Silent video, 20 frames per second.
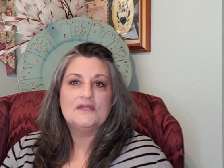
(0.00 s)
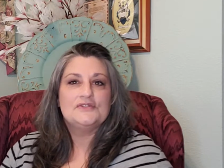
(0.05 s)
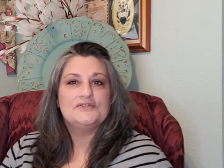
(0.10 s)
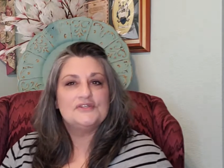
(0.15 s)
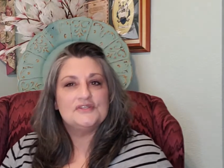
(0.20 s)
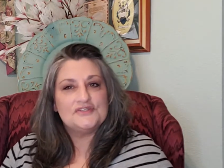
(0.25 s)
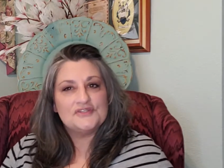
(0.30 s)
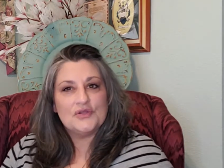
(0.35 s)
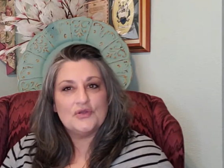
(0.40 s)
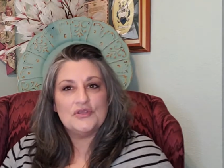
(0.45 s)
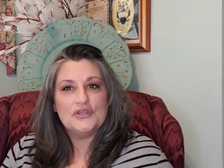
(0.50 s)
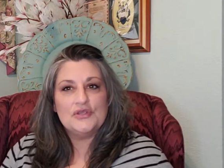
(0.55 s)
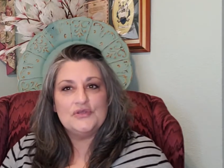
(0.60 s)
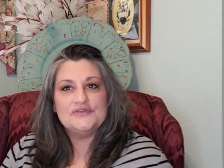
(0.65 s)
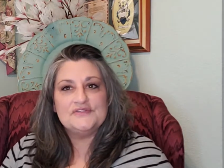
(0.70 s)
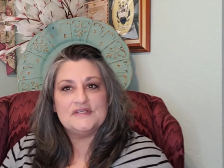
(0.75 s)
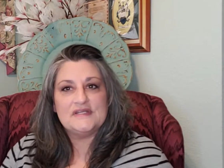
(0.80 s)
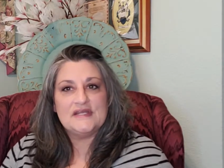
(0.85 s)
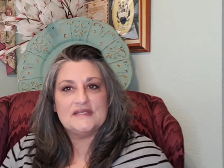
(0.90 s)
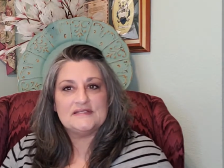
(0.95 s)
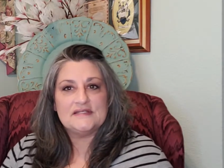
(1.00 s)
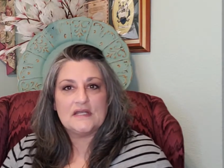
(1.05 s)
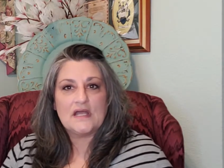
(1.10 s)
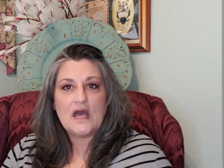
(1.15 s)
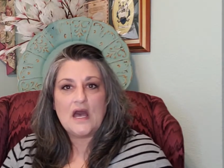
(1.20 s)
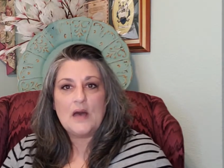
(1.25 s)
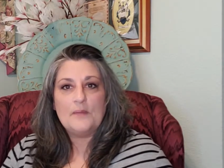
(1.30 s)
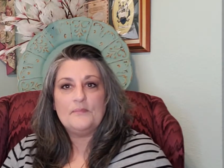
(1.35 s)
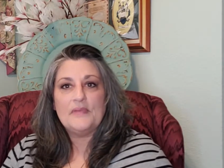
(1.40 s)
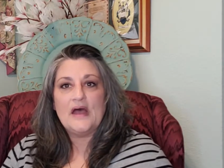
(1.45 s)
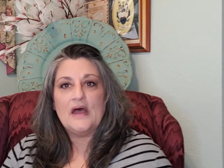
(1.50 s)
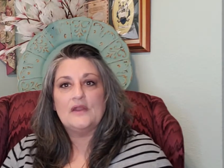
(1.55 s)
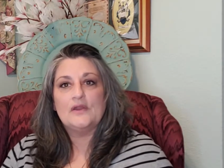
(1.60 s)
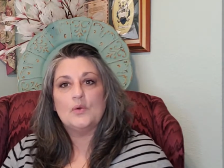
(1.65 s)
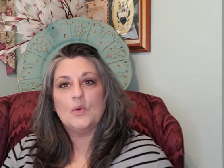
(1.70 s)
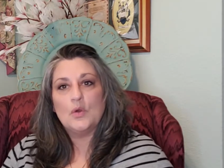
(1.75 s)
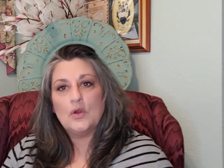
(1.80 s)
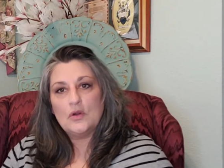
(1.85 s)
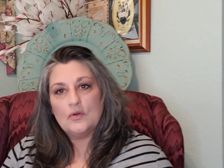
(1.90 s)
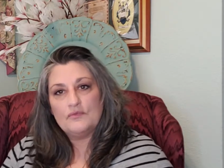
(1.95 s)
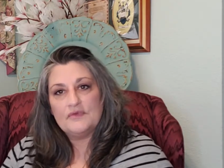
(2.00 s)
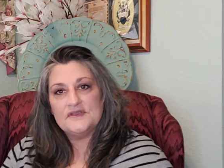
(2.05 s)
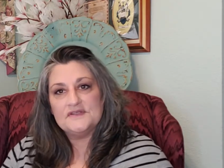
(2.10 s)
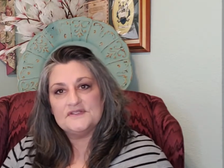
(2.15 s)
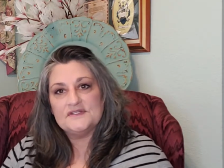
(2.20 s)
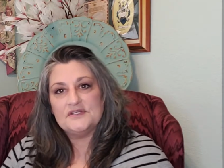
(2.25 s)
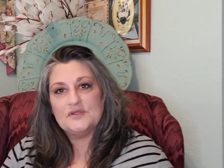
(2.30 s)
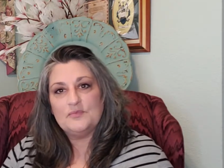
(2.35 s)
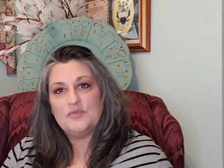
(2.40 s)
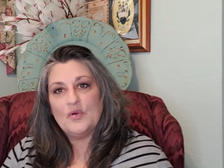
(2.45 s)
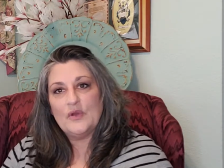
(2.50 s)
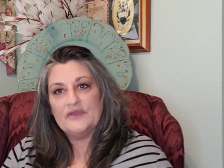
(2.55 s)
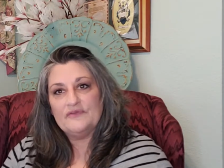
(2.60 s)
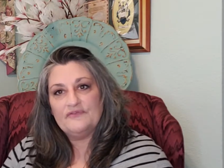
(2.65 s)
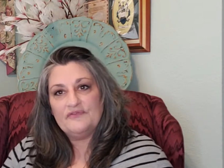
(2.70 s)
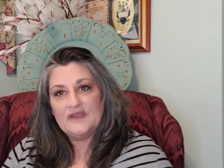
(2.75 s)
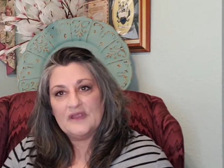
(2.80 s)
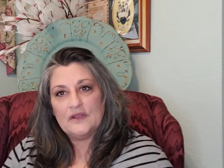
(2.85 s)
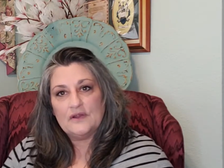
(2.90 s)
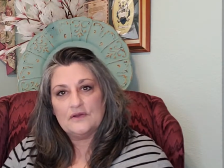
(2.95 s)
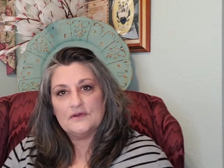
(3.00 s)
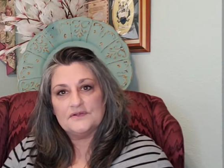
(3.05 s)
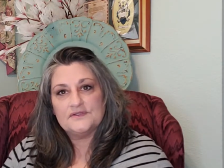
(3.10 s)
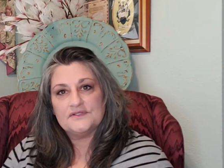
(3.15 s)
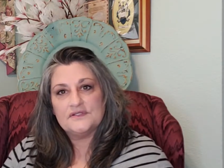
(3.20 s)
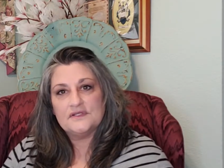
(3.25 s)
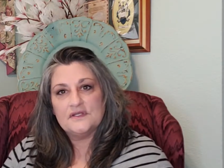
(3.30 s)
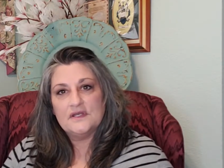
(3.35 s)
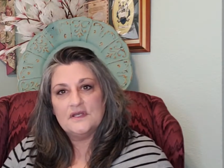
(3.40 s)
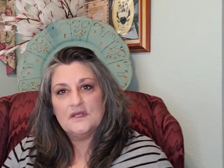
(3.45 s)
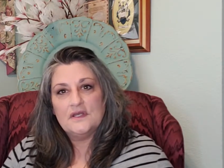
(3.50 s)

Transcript: Just don't use it as a cop-out or a reason to point fingers.